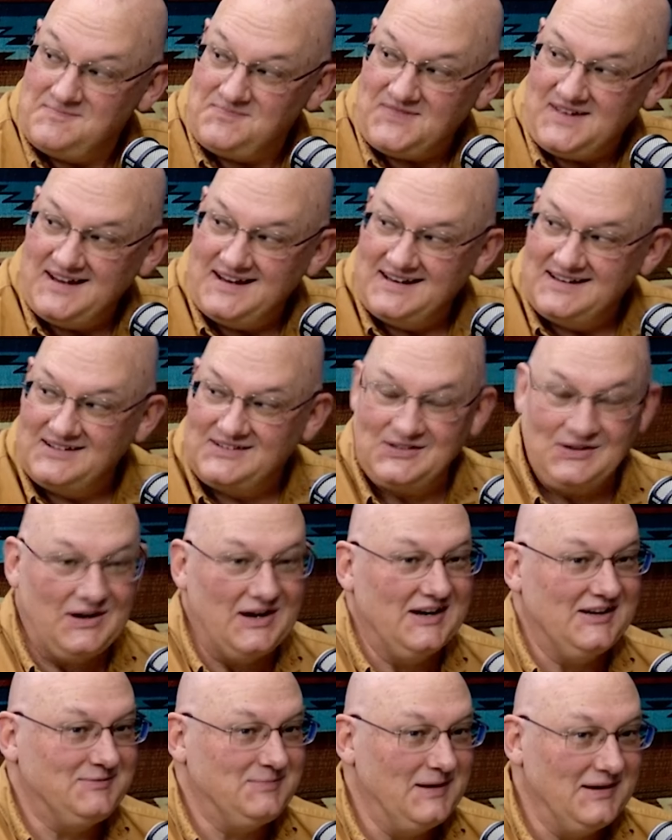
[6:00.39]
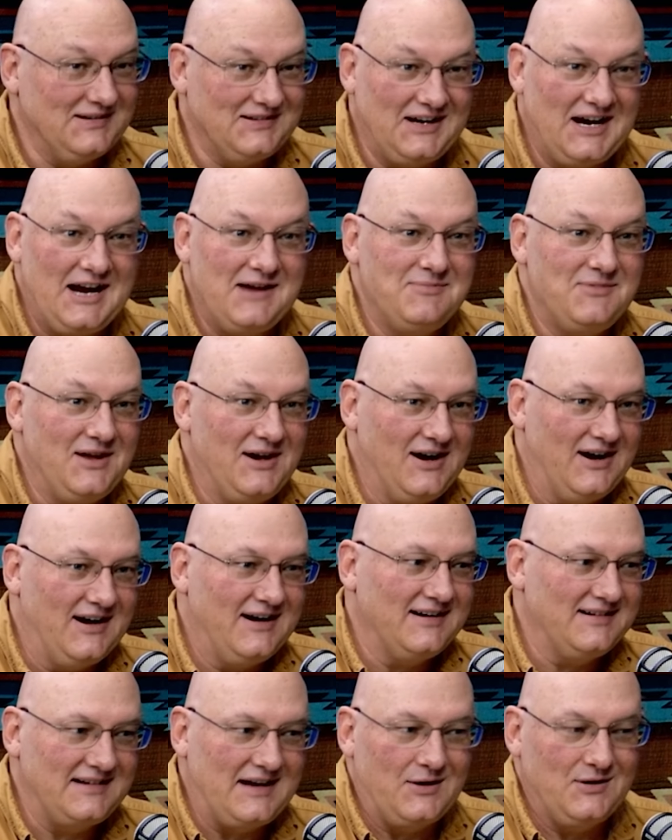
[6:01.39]
And so I spent time there
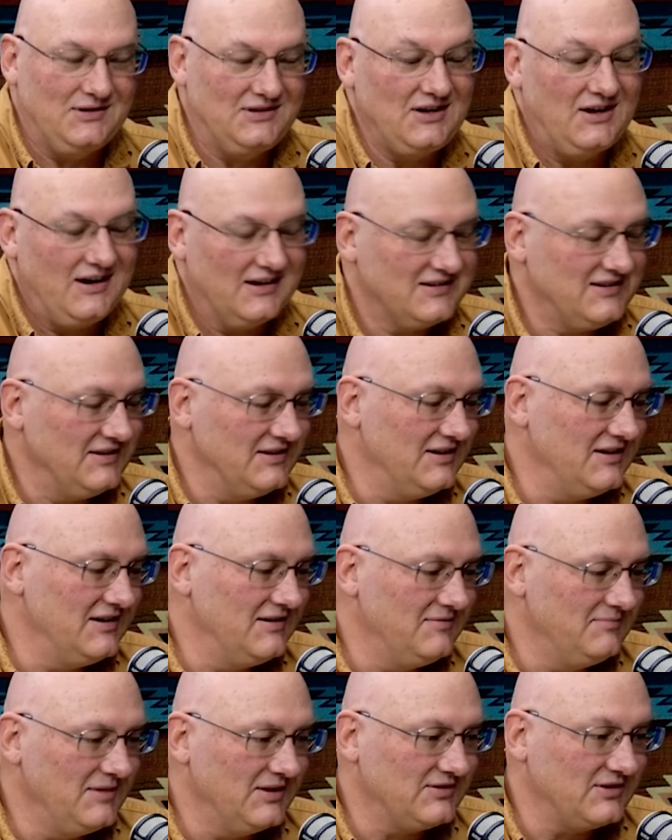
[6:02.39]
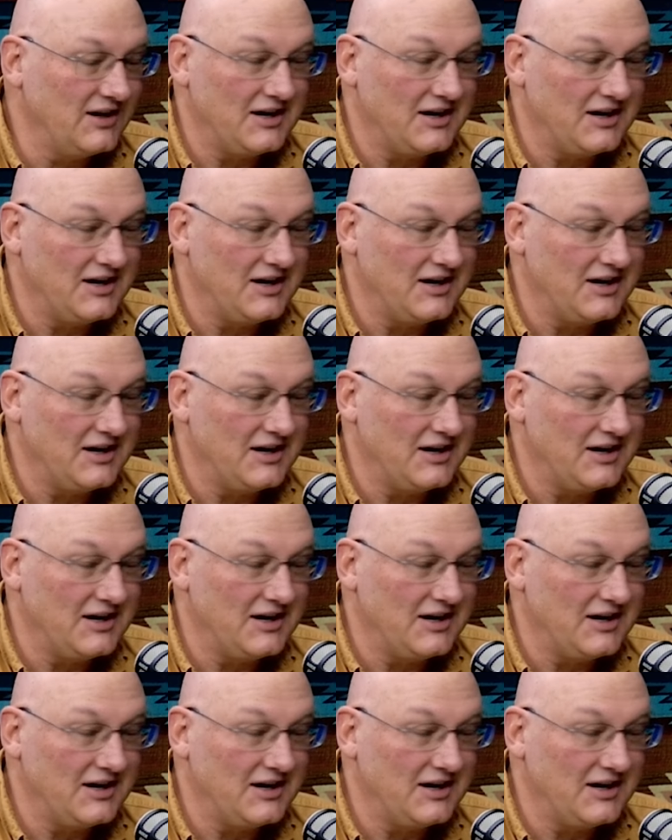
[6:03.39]
and I would talk to Mr.